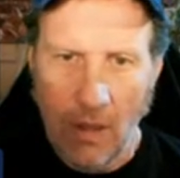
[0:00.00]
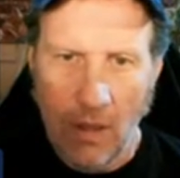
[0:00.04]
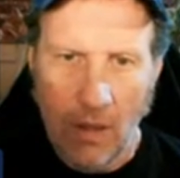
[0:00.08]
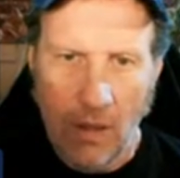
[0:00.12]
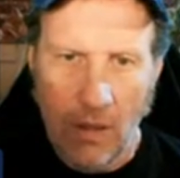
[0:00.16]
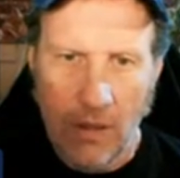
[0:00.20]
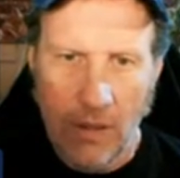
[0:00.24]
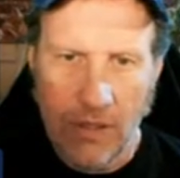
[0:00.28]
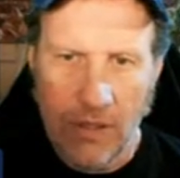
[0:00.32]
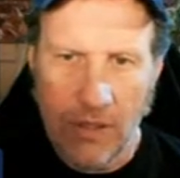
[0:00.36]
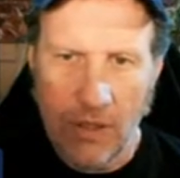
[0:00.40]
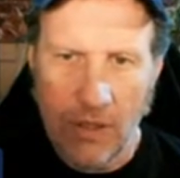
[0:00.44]

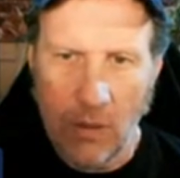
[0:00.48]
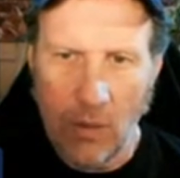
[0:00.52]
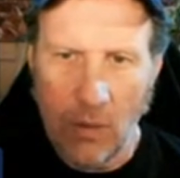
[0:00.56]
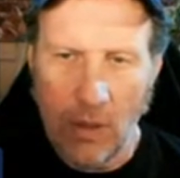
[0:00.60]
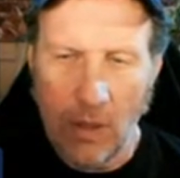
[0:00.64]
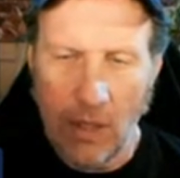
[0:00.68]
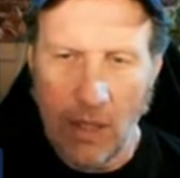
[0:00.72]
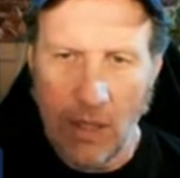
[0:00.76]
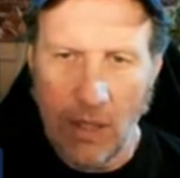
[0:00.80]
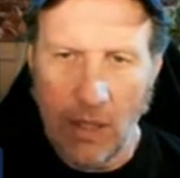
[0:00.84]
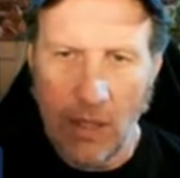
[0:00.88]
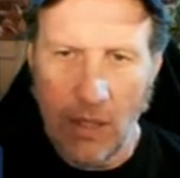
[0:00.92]
So
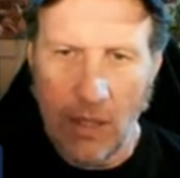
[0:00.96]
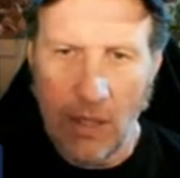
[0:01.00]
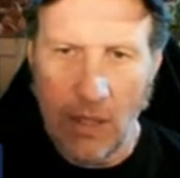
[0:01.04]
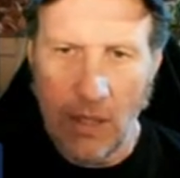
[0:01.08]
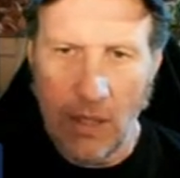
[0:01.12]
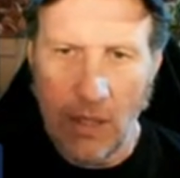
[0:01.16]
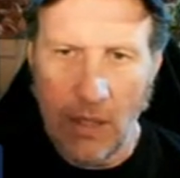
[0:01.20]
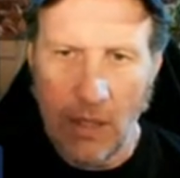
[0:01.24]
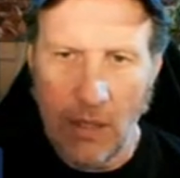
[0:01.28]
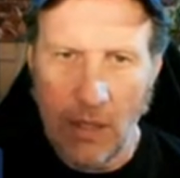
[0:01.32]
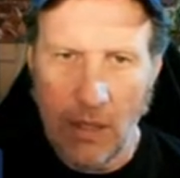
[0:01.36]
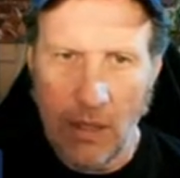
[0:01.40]

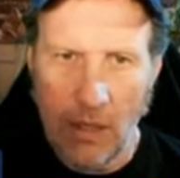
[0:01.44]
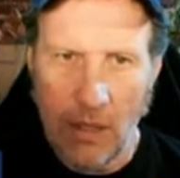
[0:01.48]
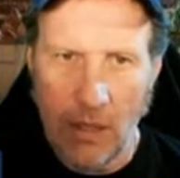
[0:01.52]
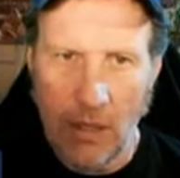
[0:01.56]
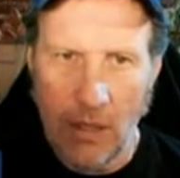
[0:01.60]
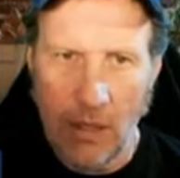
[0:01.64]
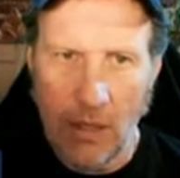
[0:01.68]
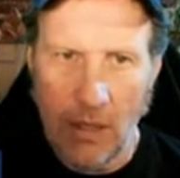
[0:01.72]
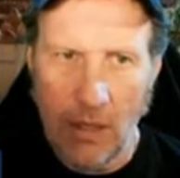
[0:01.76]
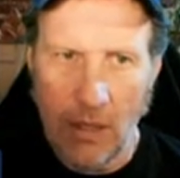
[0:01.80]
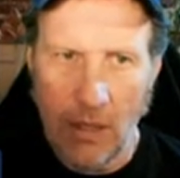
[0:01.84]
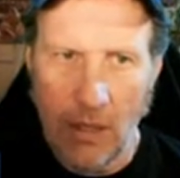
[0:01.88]

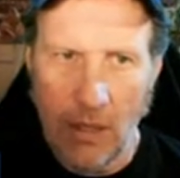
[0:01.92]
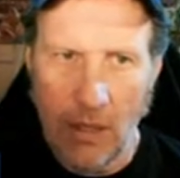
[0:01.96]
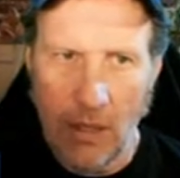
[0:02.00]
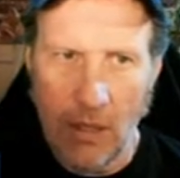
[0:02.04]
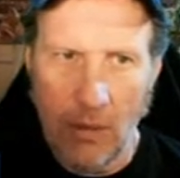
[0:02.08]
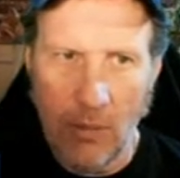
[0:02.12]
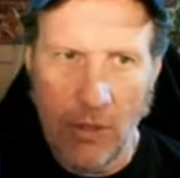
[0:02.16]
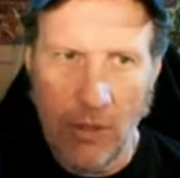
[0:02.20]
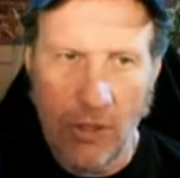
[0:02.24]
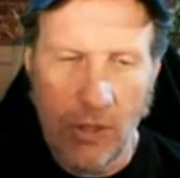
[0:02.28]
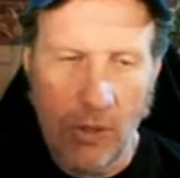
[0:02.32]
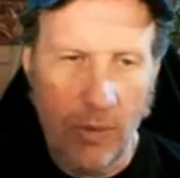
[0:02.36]
uh,
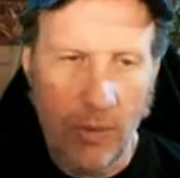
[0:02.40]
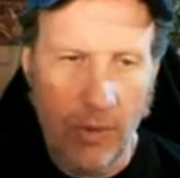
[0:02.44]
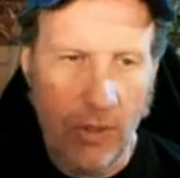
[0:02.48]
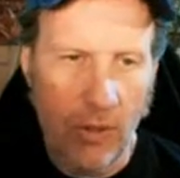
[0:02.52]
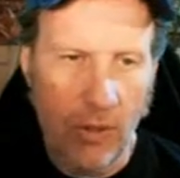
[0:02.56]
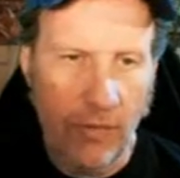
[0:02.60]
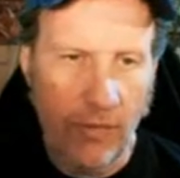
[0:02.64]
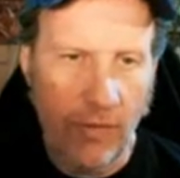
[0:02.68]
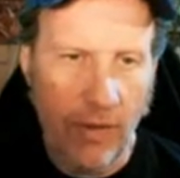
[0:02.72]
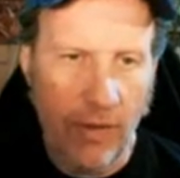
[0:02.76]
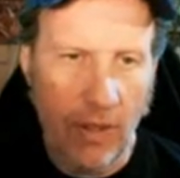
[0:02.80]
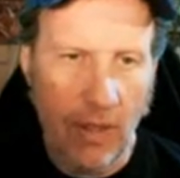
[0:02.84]
what should we do
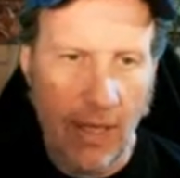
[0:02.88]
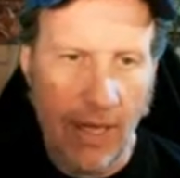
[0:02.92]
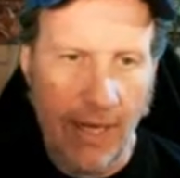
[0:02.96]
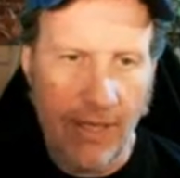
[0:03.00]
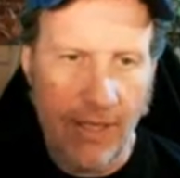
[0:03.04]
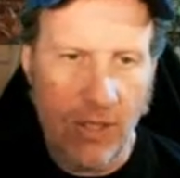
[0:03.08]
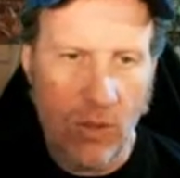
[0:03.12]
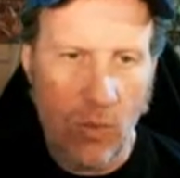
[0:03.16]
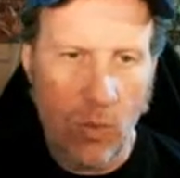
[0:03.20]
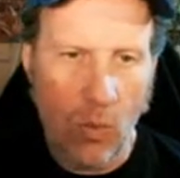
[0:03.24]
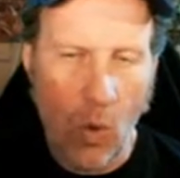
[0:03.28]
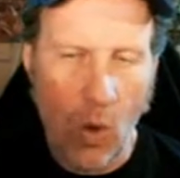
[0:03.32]
for the
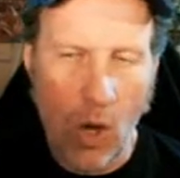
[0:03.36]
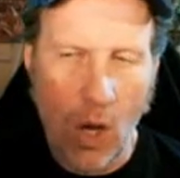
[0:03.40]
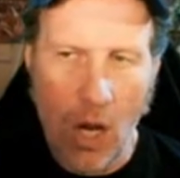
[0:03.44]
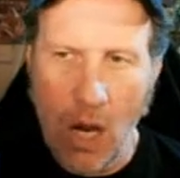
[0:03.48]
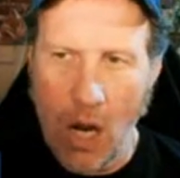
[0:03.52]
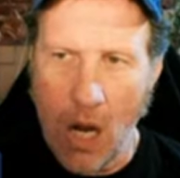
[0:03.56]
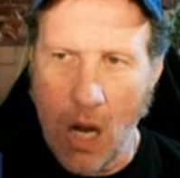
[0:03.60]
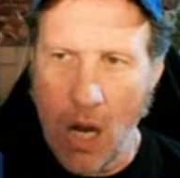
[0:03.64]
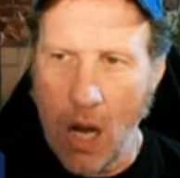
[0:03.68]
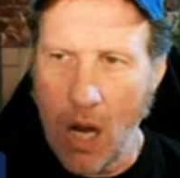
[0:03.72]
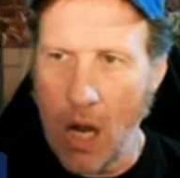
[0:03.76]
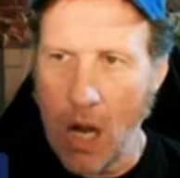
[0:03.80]
last
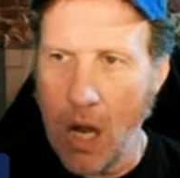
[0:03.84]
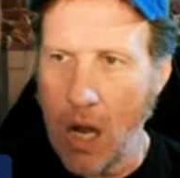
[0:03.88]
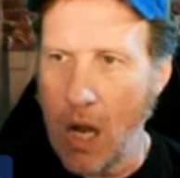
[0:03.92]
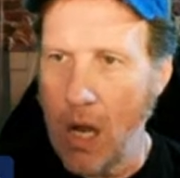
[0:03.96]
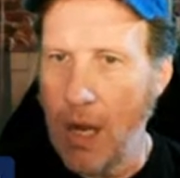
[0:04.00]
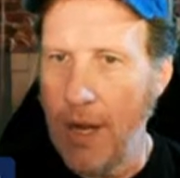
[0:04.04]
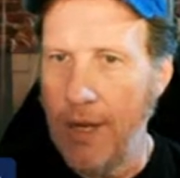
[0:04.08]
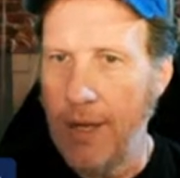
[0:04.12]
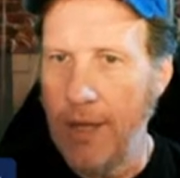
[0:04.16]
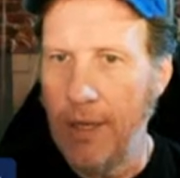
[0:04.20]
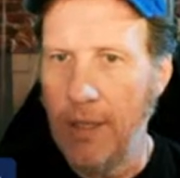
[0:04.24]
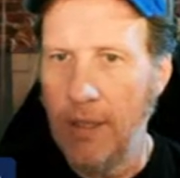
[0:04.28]

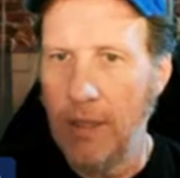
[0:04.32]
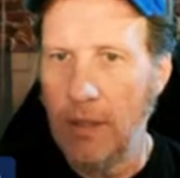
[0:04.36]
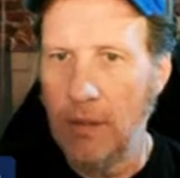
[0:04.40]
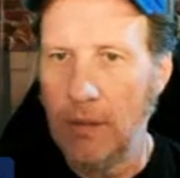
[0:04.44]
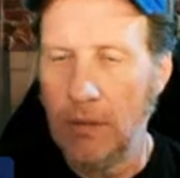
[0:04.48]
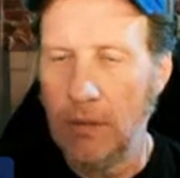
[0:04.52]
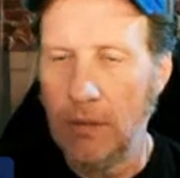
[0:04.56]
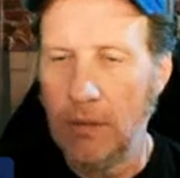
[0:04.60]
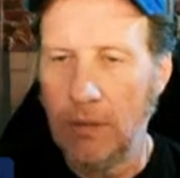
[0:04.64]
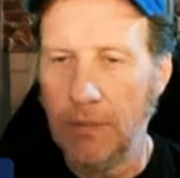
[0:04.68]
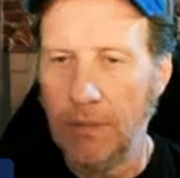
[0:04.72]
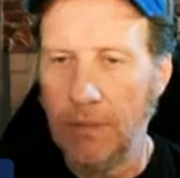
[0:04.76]
one?
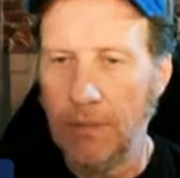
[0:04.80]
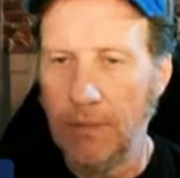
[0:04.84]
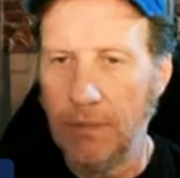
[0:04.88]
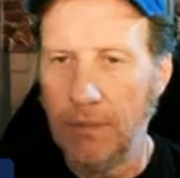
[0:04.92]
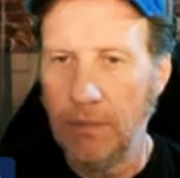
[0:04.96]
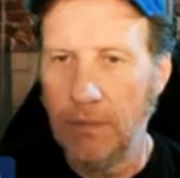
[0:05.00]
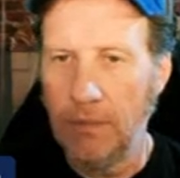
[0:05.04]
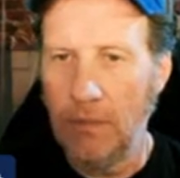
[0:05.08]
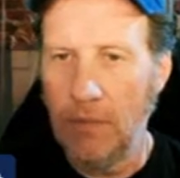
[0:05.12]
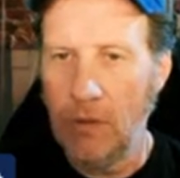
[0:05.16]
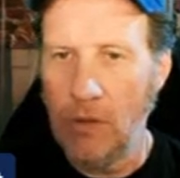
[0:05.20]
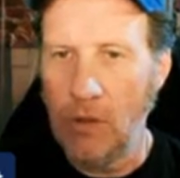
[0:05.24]

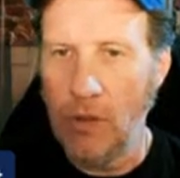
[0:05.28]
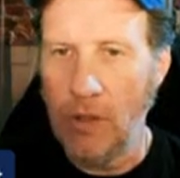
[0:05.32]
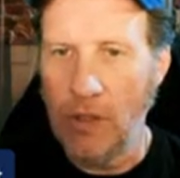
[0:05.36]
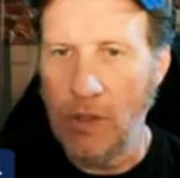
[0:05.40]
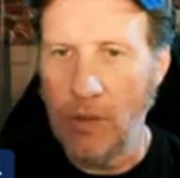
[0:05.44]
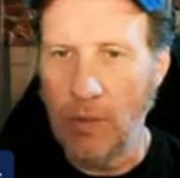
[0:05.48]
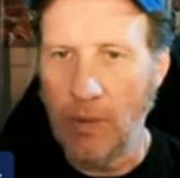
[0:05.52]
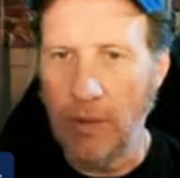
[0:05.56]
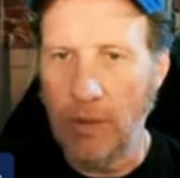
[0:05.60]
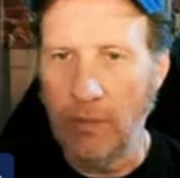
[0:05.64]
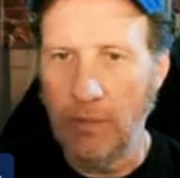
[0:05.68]
Let's do this one.